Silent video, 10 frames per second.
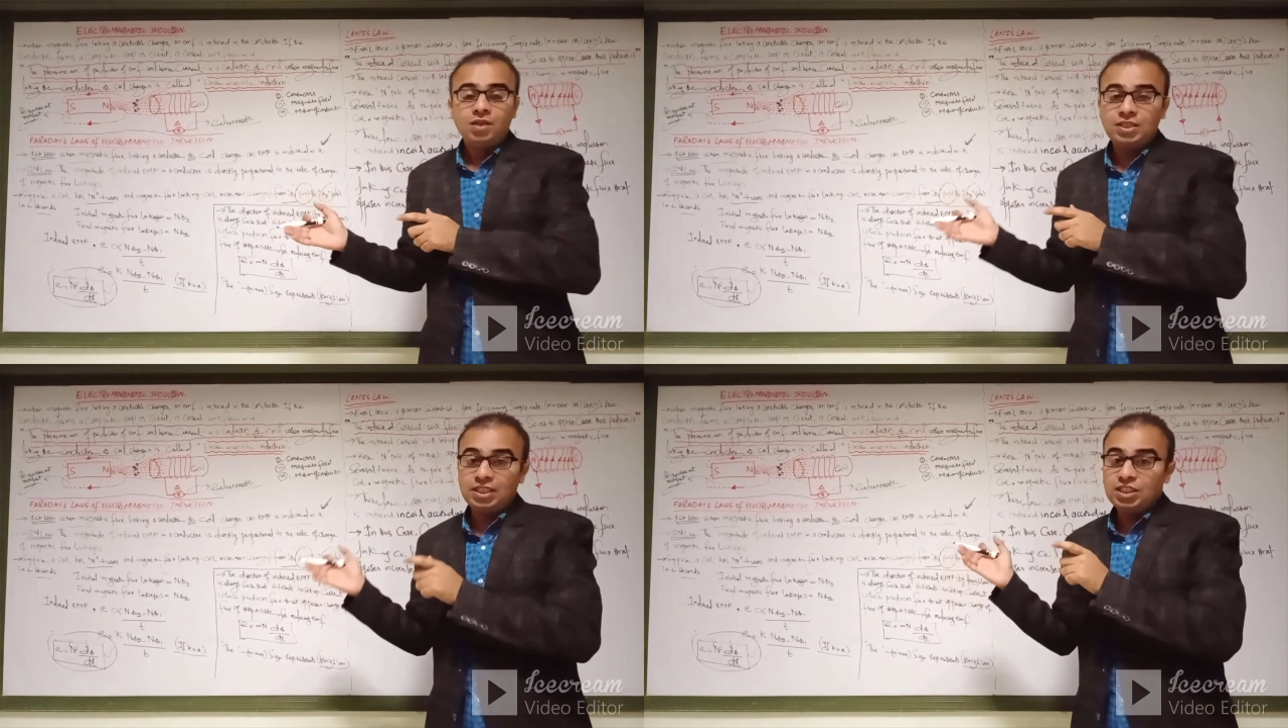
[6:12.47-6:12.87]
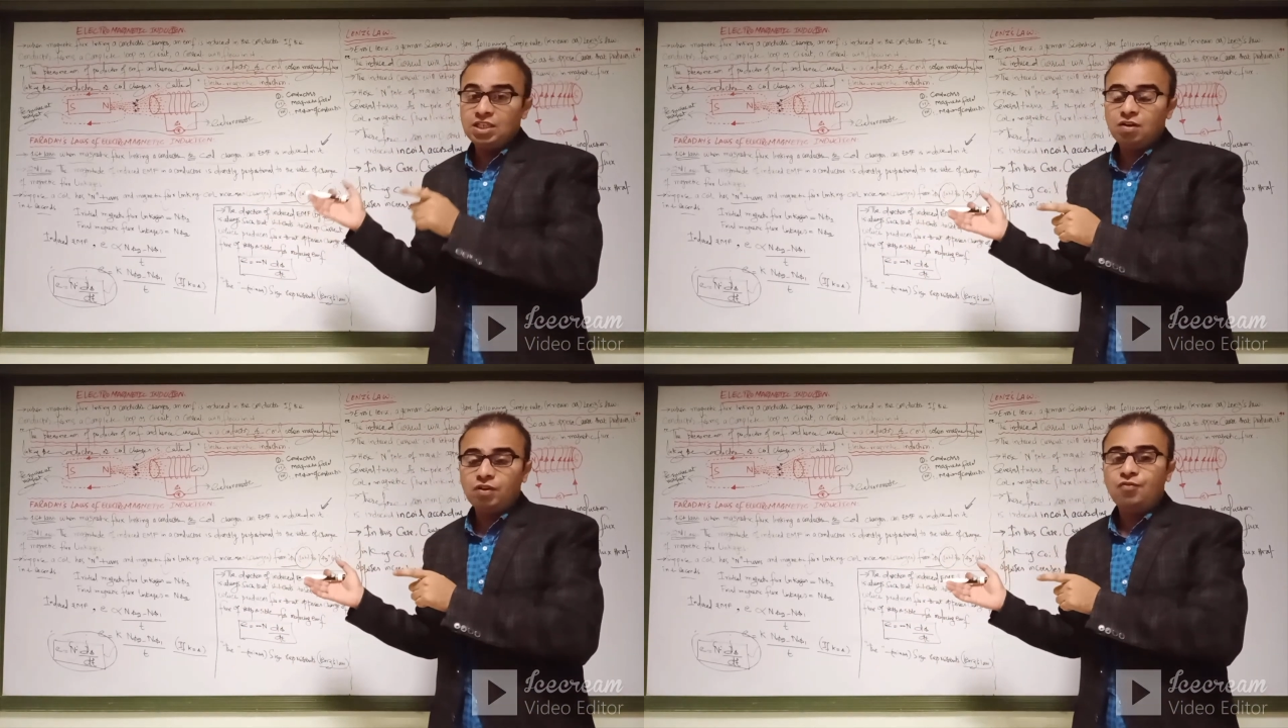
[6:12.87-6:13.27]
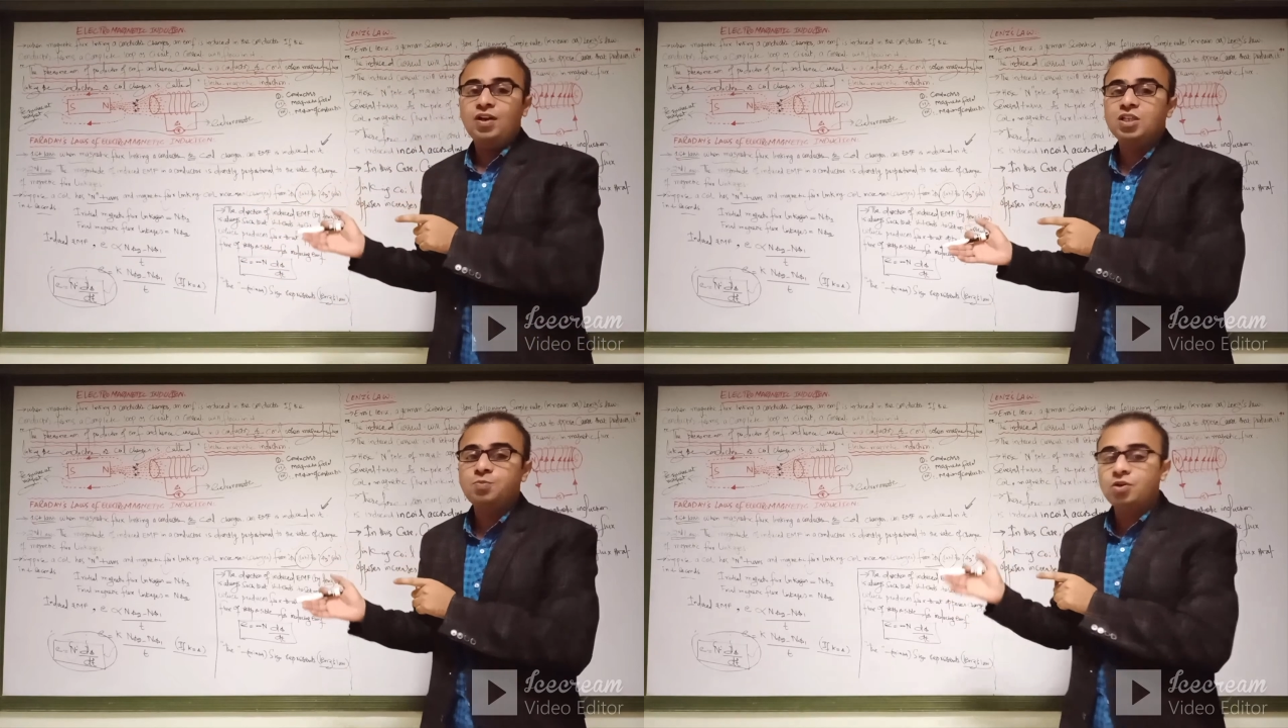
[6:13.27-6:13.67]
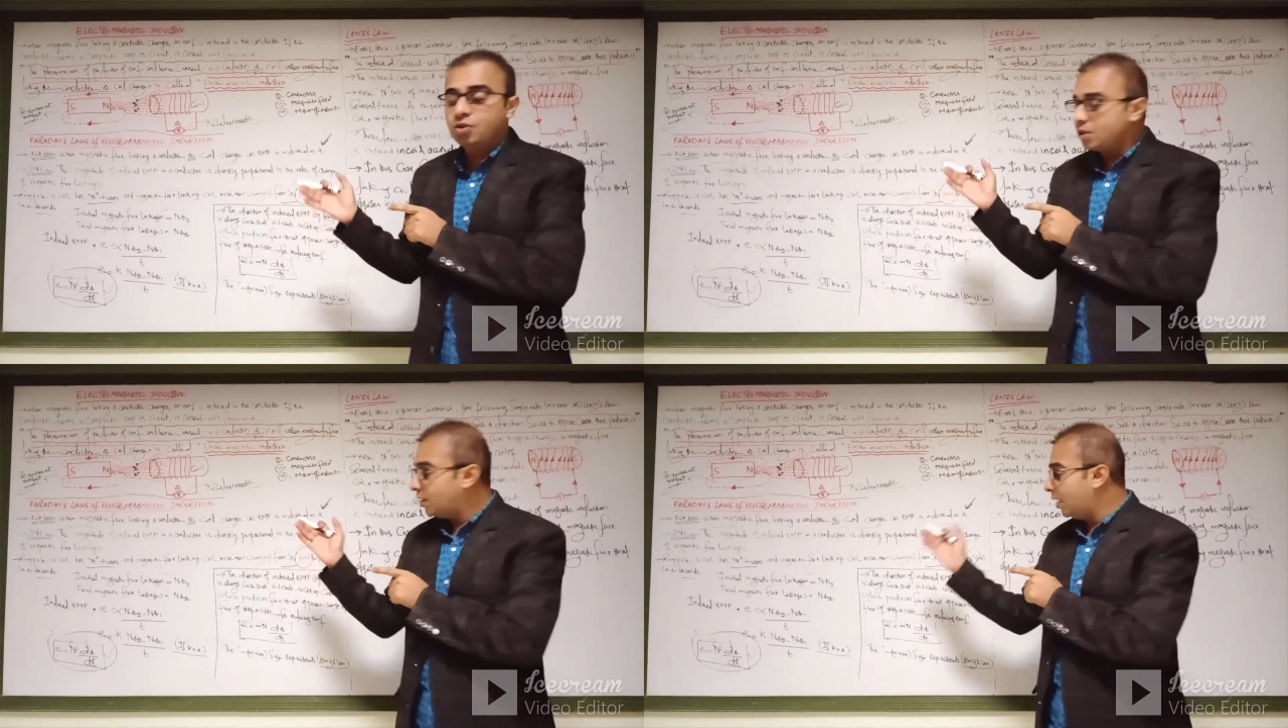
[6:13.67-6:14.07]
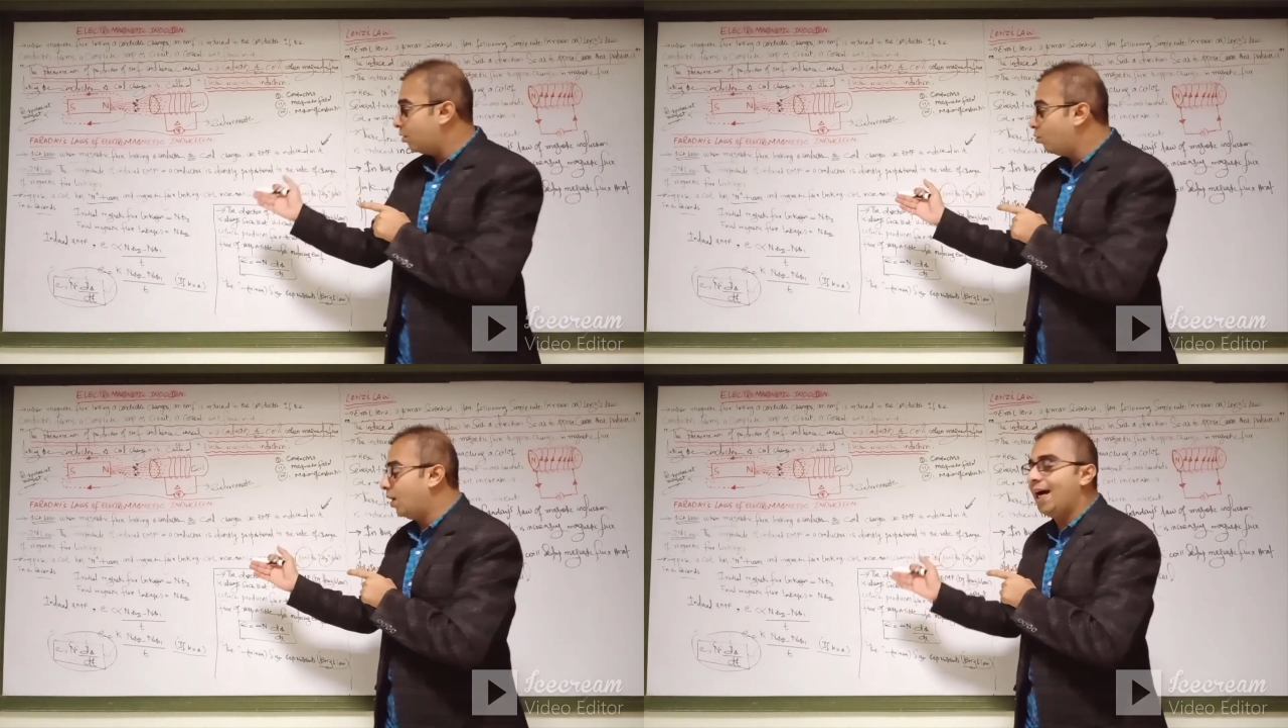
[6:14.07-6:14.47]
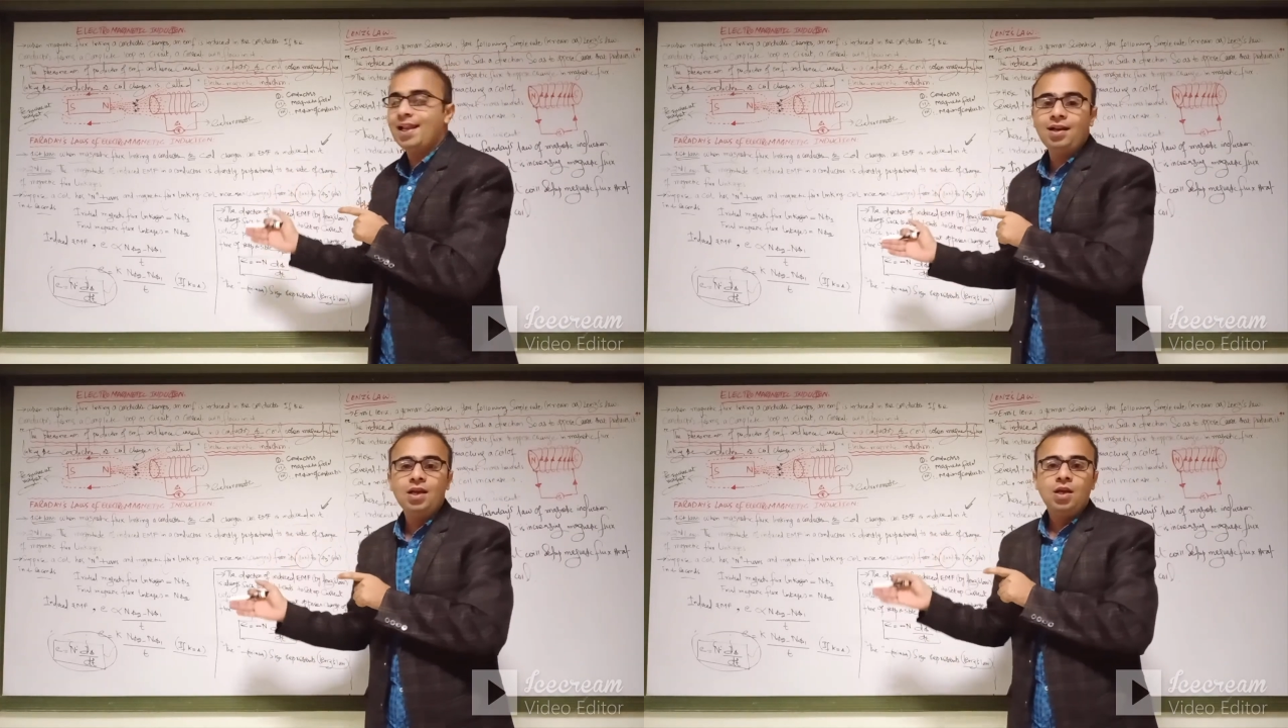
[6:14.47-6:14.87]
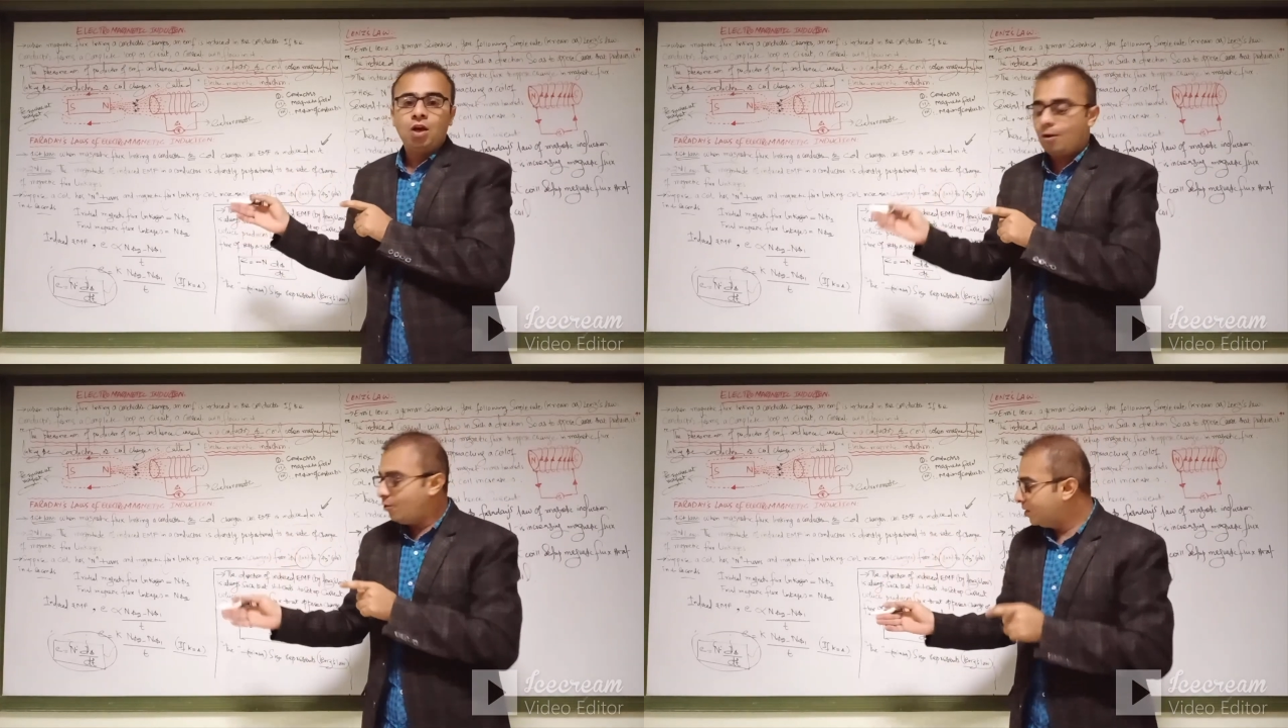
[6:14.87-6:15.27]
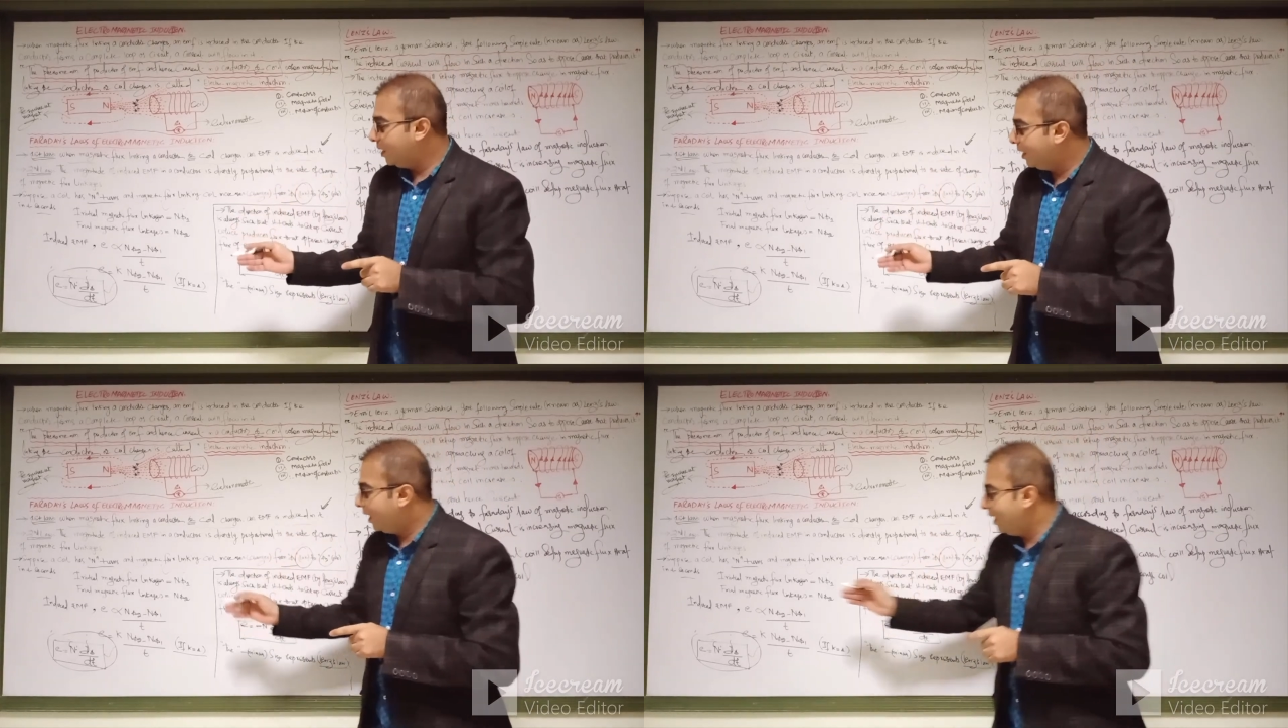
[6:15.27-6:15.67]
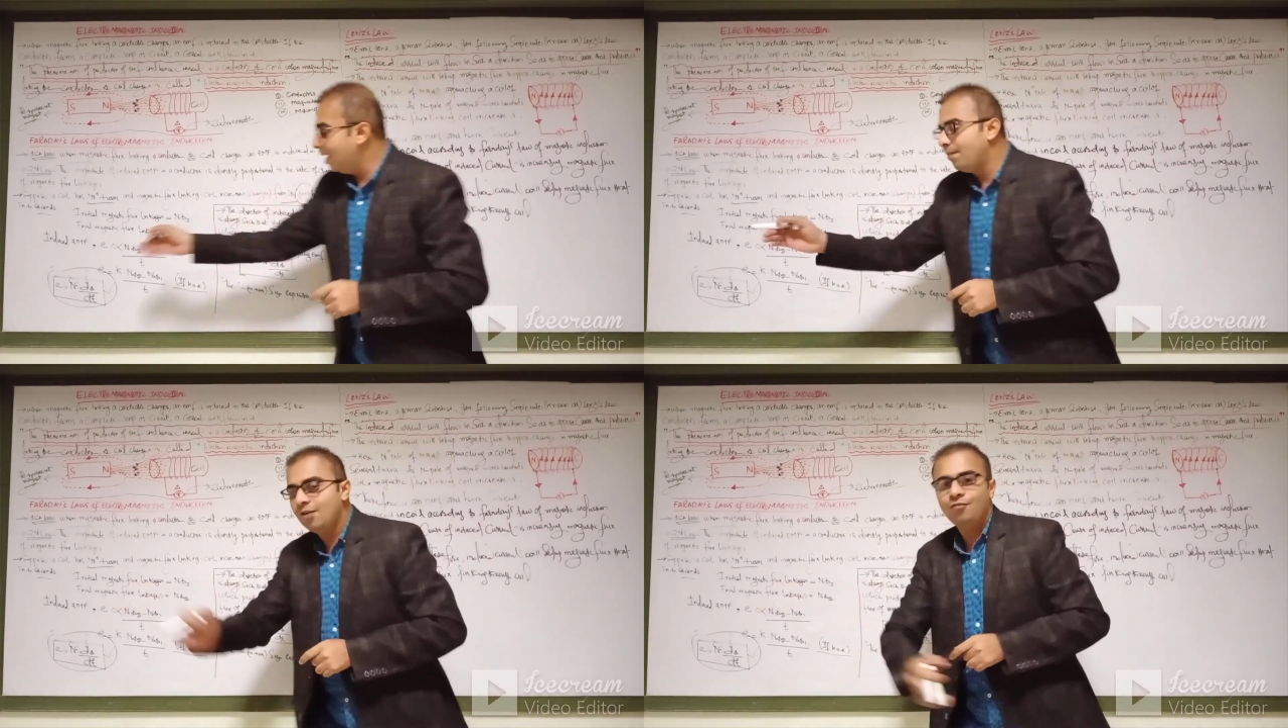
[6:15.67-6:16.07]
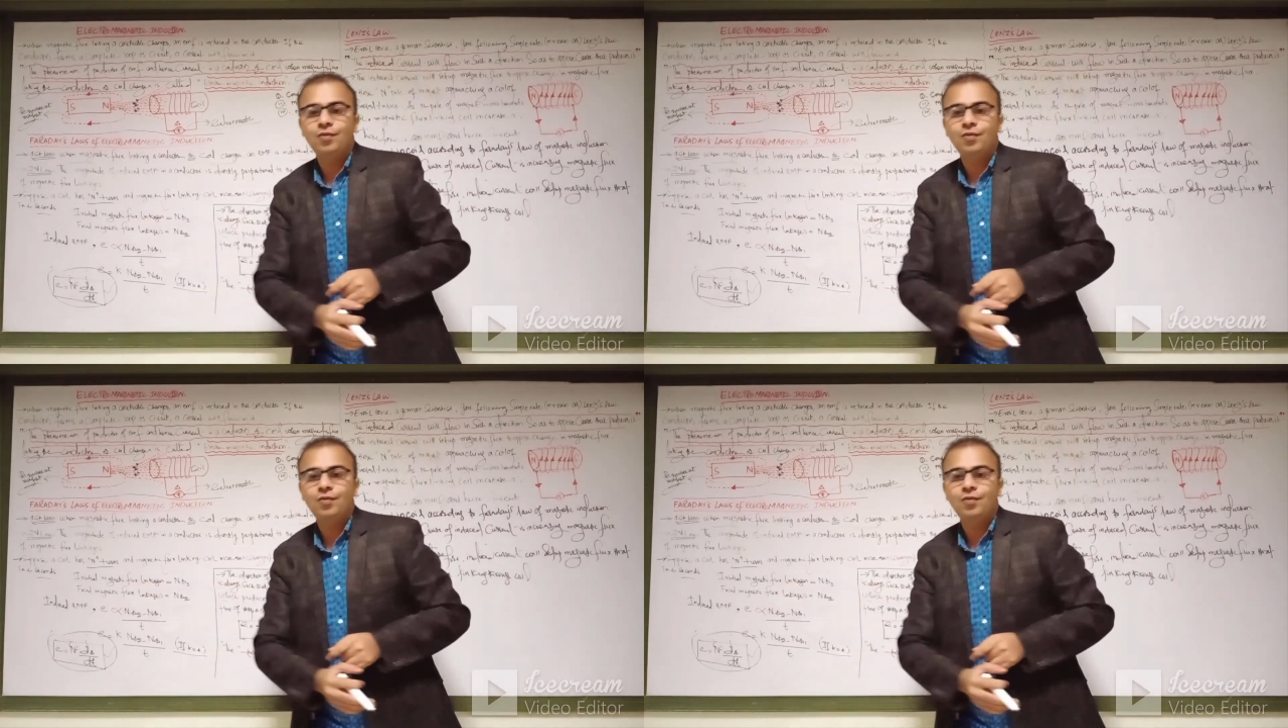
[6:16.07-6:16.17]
change of the flux produced in that coil, obviously the EMF